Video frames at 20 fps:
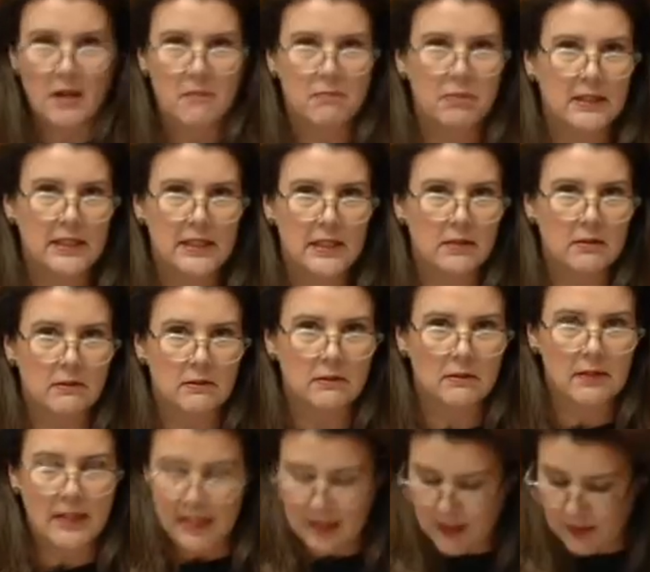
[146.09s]
political
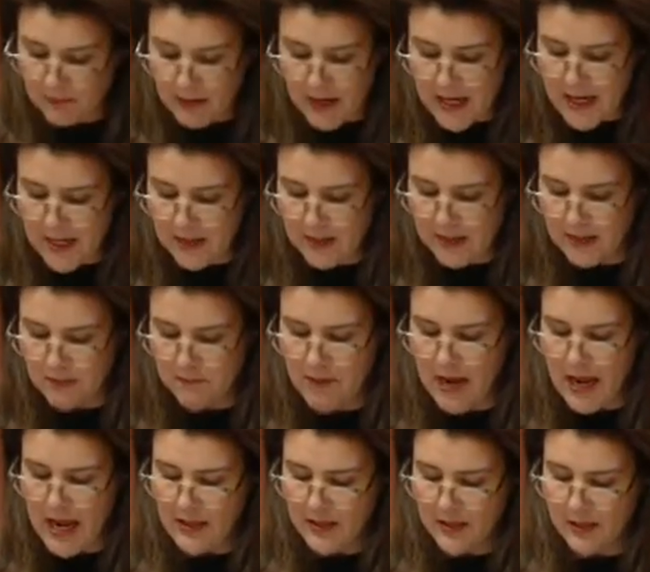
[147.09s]
expedience that
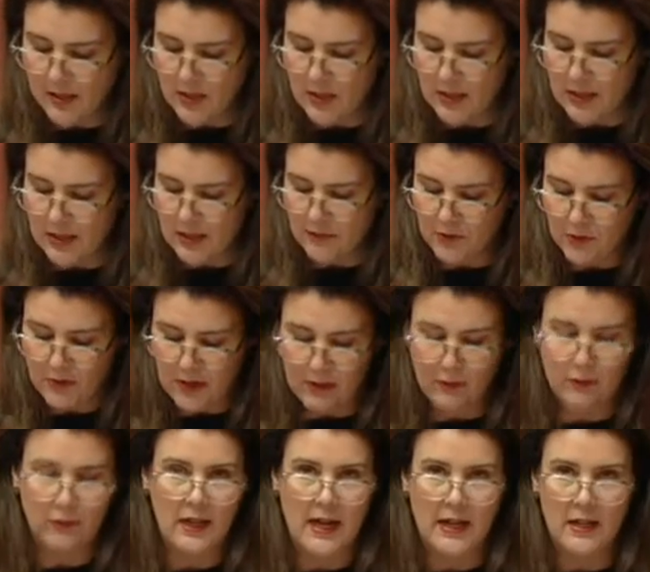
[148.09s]
panders to the left-green
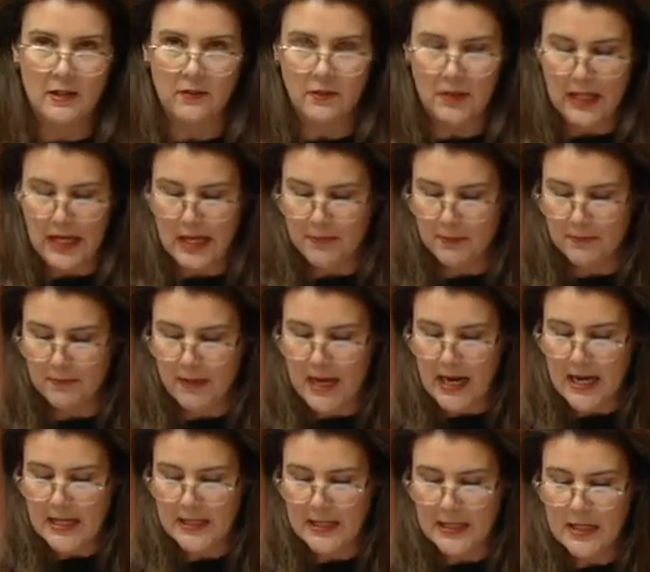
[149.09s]
flank of the Labor
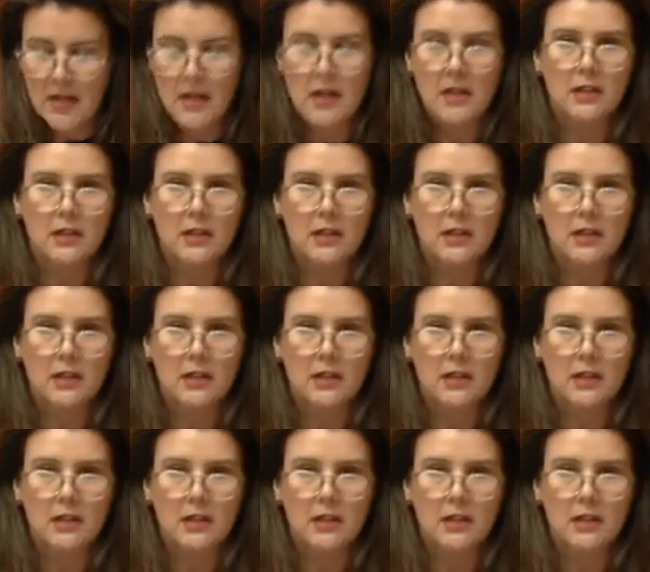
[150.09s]
Party,